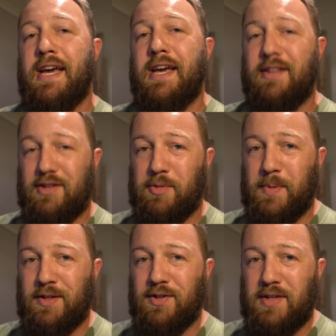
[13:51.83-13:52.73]
This has
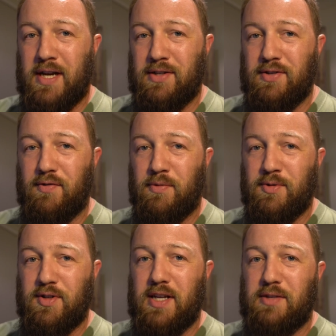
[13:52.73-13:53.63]
been Stas from
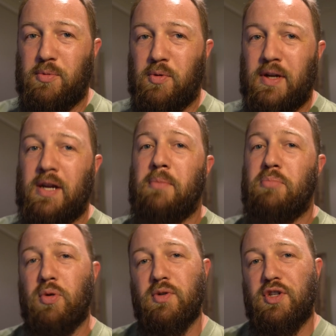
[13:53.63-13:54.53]
Stas Brewing,
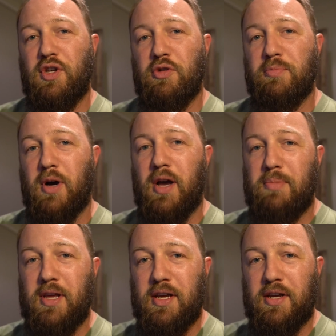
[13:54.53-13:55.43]
brought to you by
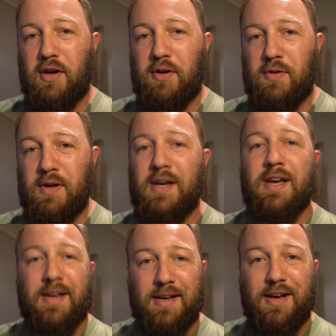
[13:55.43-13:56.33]
Beerco.
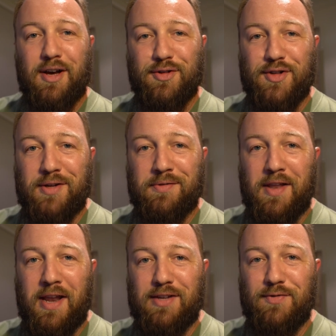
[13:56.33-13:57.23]
I'll see you in the
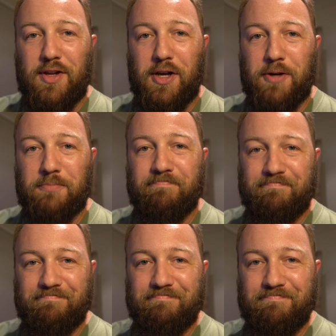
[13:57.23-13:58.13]
next video.
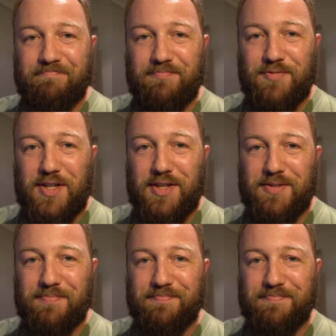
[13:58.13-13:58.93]
Cheers.